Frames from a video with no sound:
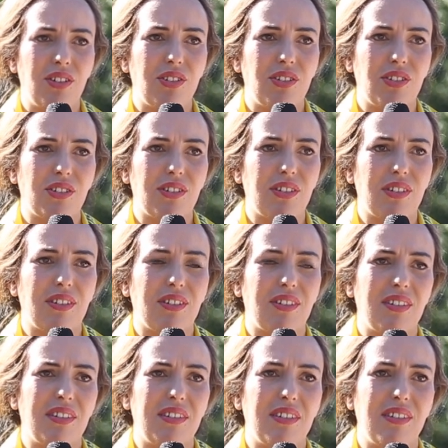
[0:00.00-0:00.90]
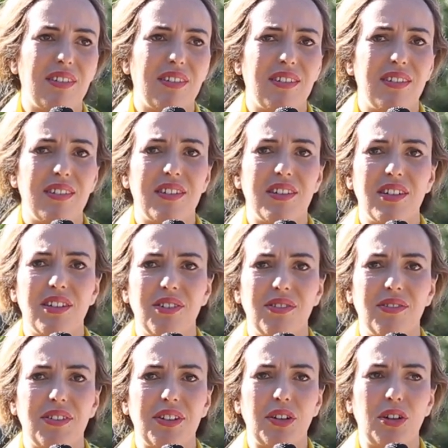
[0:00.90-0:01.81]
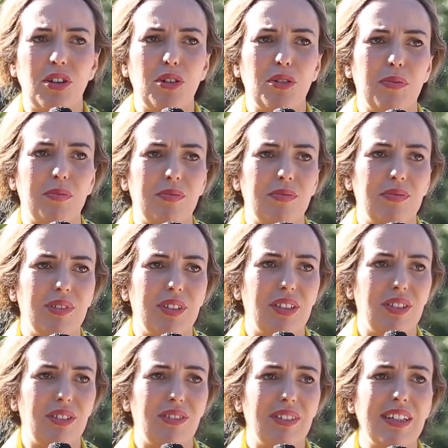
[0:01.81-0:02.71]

just a dinner at home, you know.